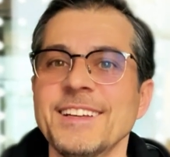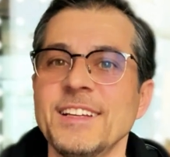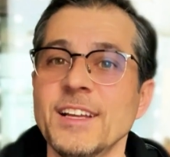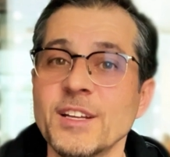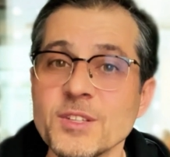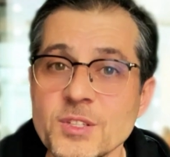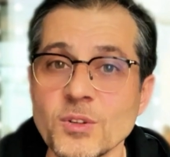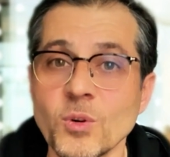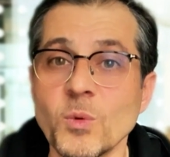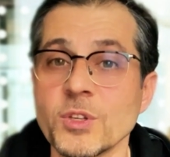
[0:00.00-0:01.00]
Let us
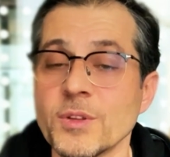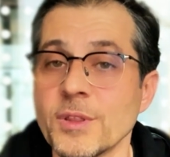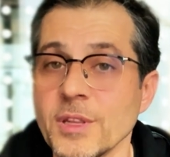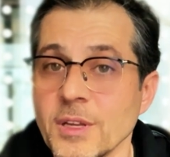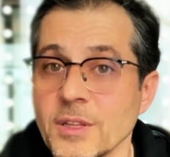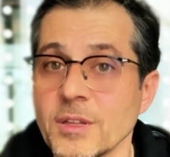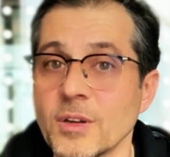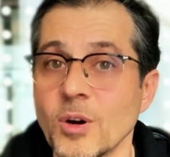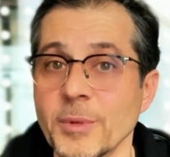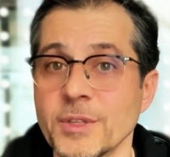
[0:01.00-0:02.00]
know what you think in the
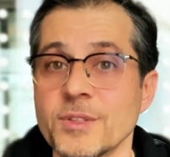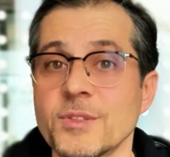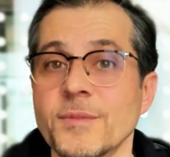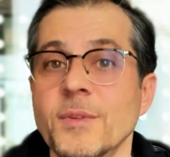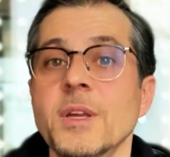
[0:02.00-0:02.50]
comments.